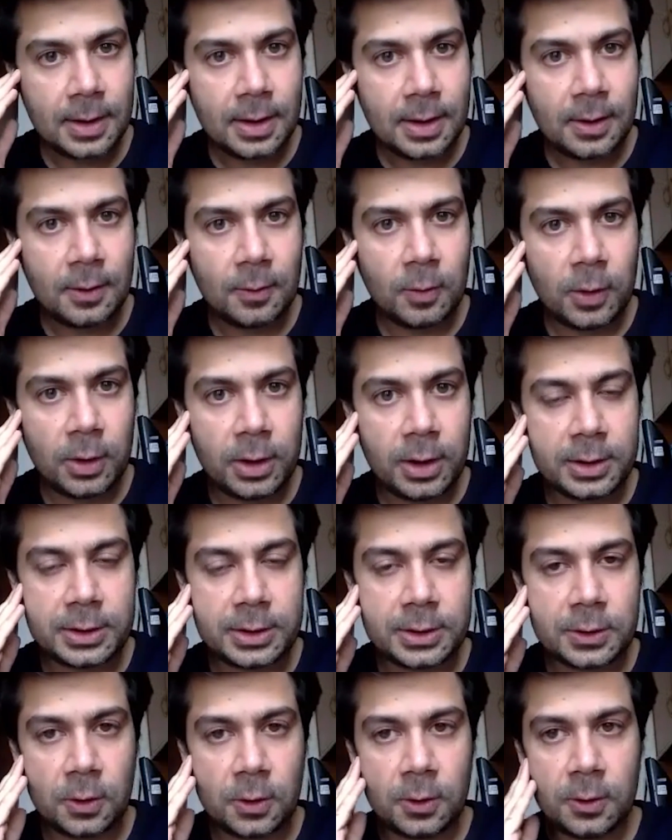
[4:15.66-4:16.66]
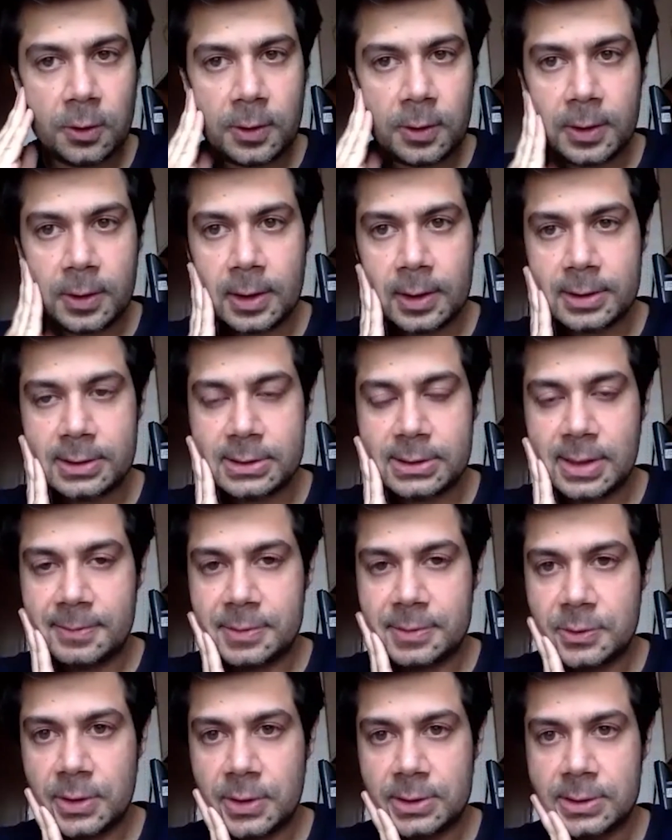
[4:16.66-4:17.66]
What are your
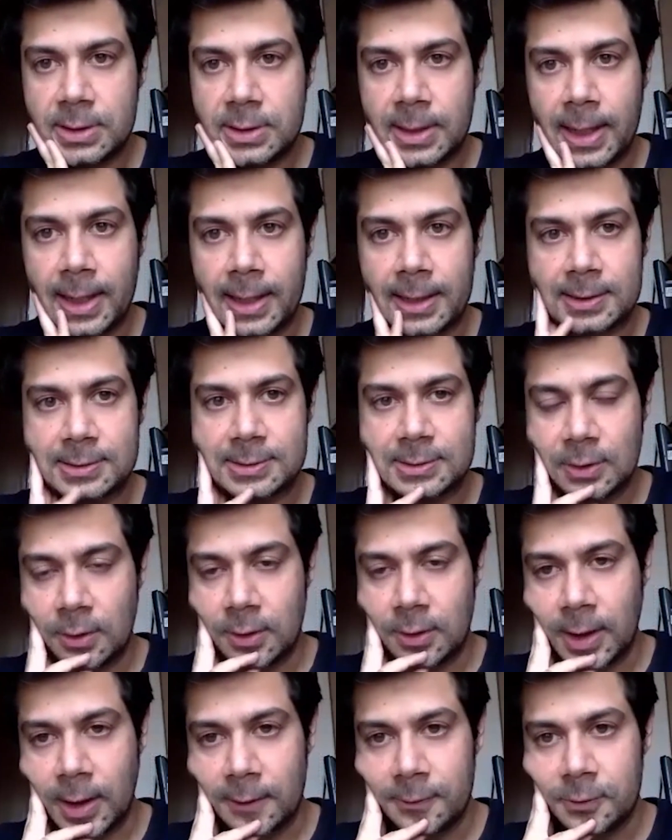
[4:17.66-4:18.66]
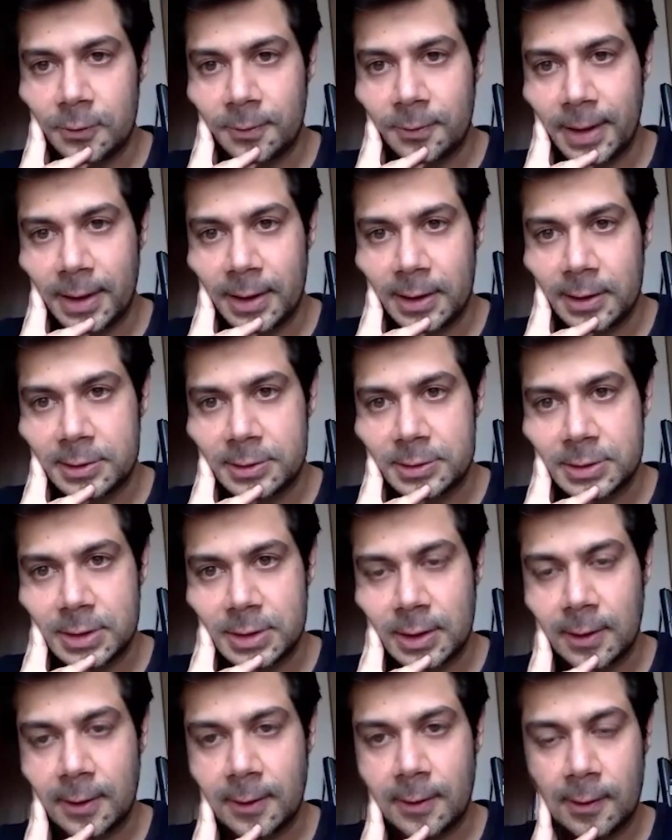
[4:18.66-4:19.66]
tips, tricks, and hacks on how you manage
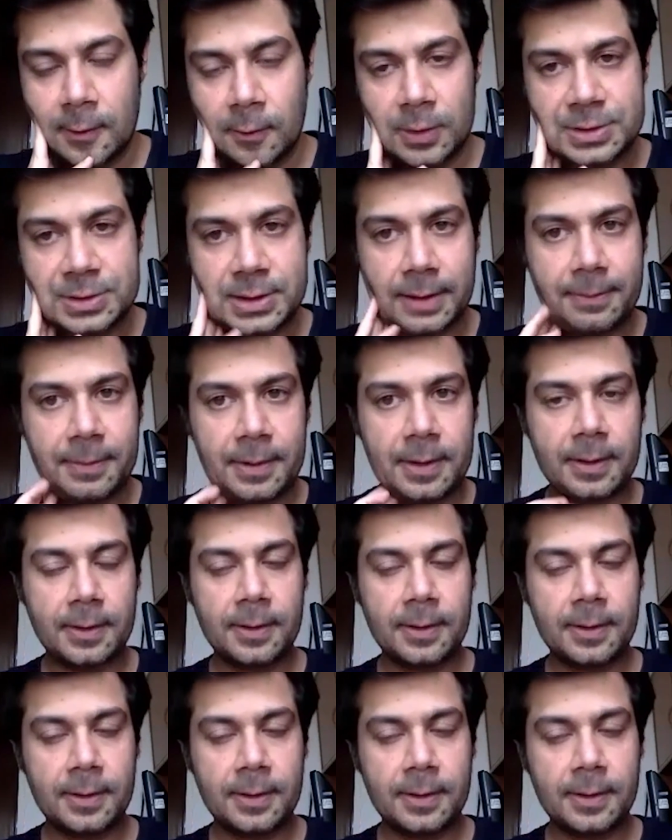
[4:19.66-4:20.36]
WhatsApp?